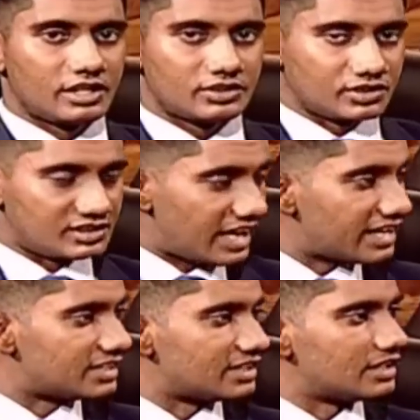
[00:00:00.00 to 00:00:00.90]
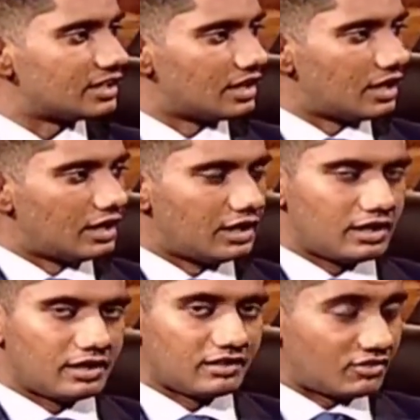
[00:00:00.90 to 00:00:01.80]
society
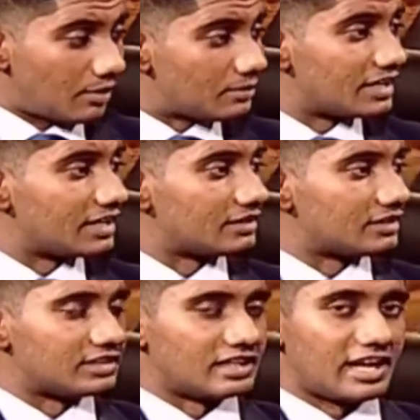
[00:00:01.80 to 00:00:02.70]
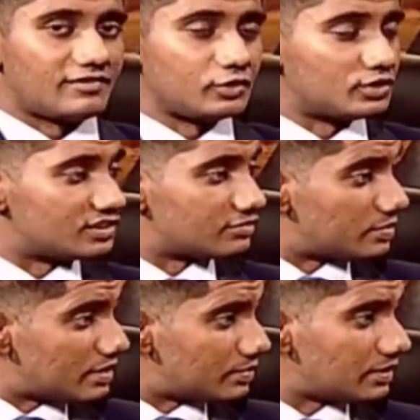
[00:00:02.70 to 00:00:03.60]
uh, crumbling, the livelihoods of
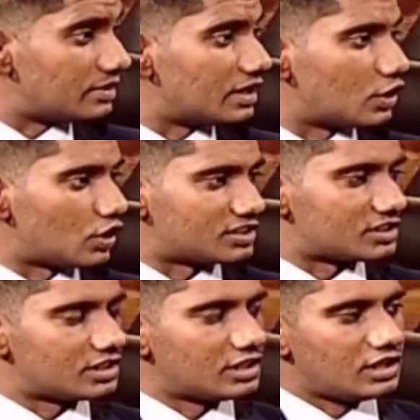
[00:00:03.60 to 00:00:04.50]
people being lost.